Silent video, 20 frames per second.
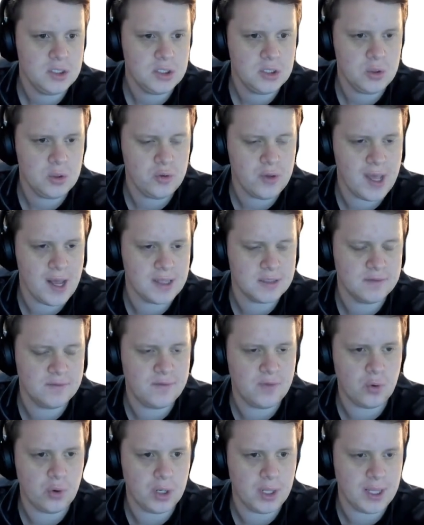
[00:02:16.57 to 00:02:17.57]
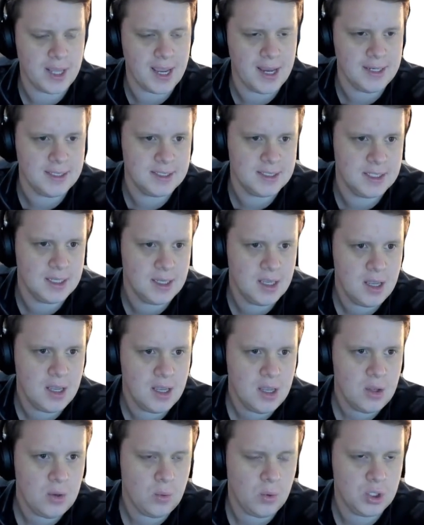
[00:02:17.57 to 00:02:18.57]
2048,
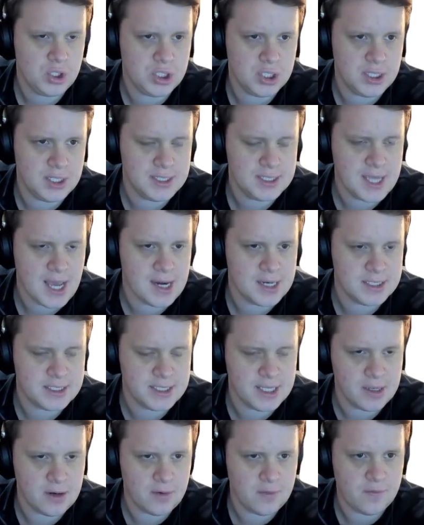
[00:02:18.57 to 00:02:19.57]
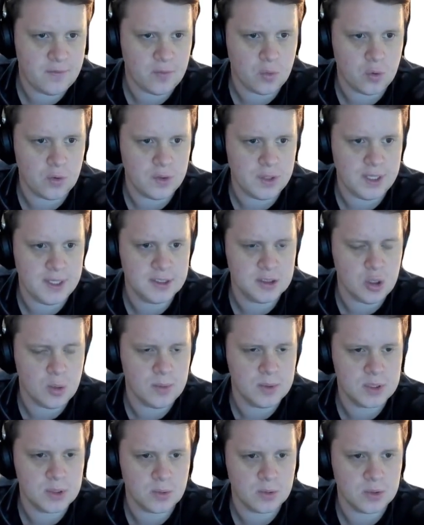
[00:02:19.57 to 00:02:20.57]
which is kind of standard for these
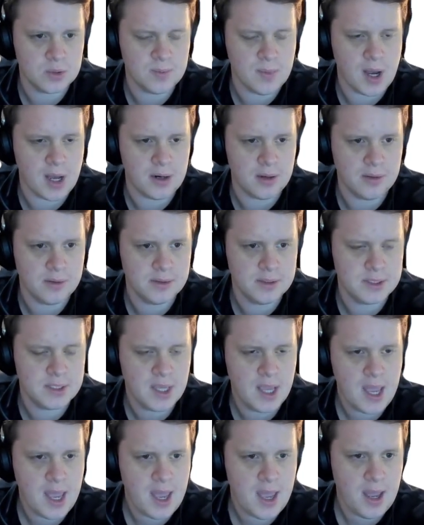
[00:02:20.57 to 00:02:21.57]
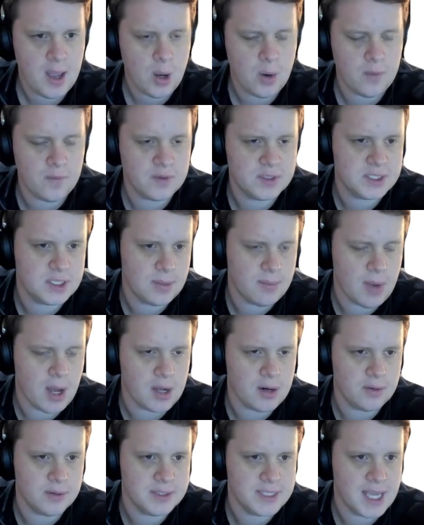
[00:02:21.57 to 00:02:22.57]
open source models. However, some
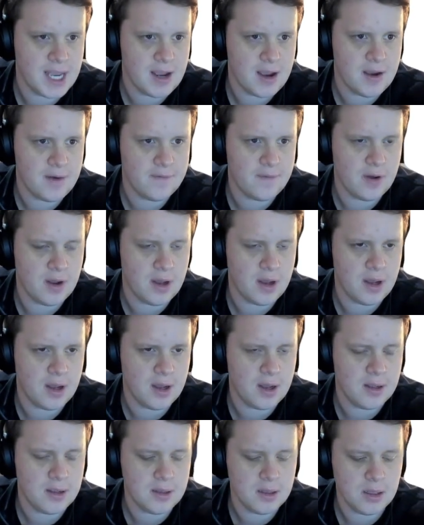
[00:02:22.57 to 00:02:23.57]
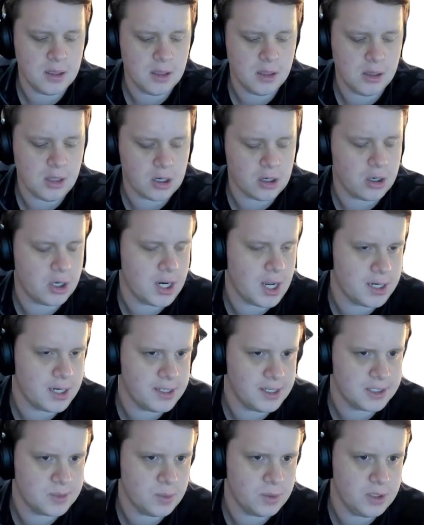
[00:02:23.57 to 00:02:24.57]
models have longer
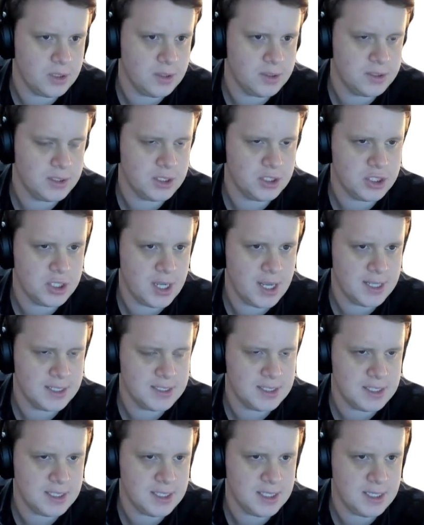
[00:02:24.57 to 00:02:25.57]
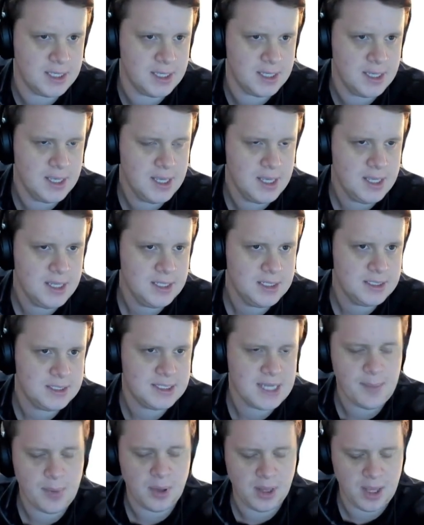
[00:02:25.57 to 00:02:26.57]
context windows, such as the
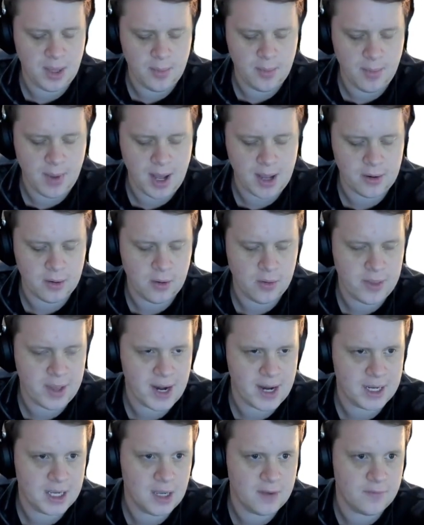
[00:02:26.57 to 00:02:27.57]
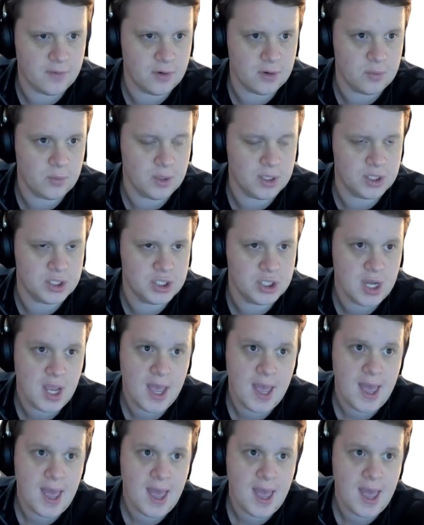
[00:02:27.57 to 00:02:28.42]
Stable M model that I covered, which